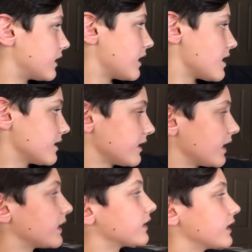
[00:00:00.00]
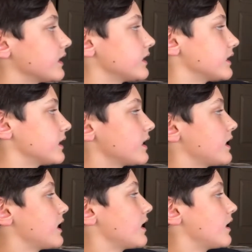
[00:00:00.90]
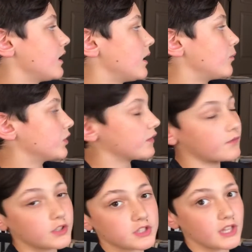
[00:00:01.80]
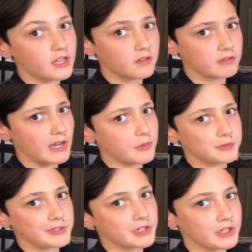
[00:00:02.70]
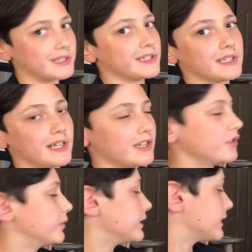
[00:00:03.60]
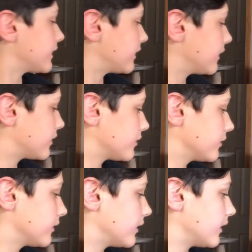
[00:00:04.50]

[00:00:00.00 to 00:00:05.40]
is like this, when you first get it, I would return it and get a new one, to tell you the truth.